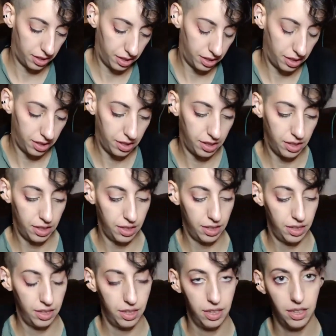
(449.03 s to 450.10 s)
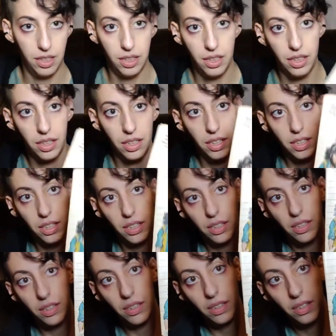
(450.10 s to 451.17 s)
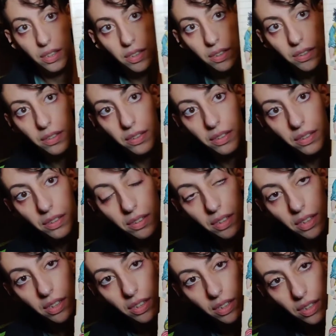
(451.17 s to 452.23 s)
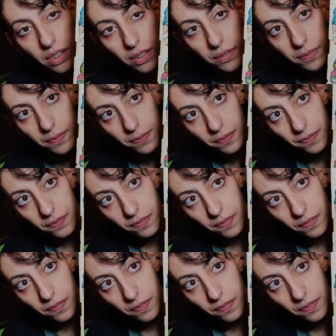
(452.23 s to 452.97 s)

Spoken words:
[no speech]